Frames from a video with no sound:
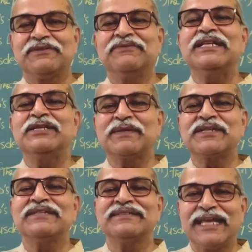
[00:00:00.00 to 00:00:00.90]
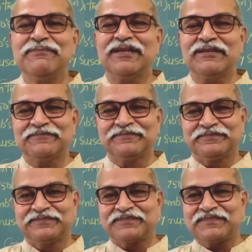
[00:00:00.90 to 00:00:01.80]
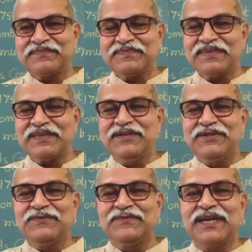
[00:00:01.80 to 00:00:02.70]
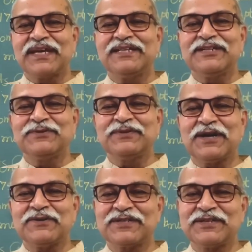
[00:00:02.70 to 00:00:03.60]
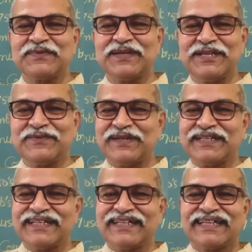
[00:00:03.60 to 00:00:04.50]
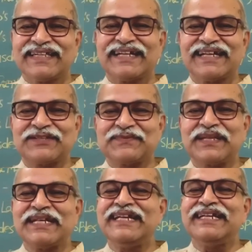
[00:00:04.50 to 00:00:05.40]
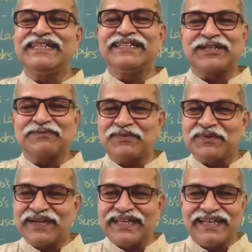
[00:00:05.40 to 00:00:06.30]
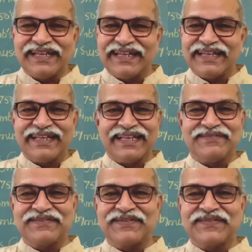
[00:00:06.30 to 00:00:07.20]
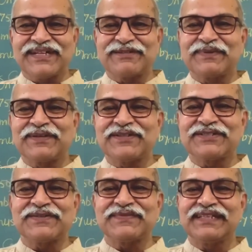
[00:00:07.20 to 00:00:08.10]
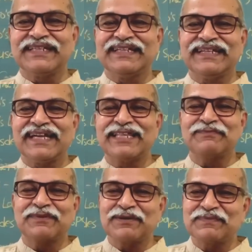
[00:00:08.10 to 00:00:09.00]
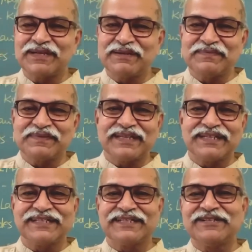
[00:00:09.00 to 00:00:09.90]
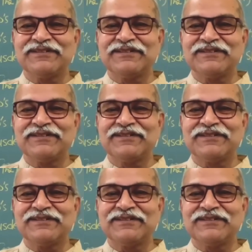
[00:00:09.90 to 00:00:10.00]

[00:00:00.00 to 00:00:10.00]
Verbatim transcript: very special timing. We are in 2021. It's very turmoil everywhere because of the health problems and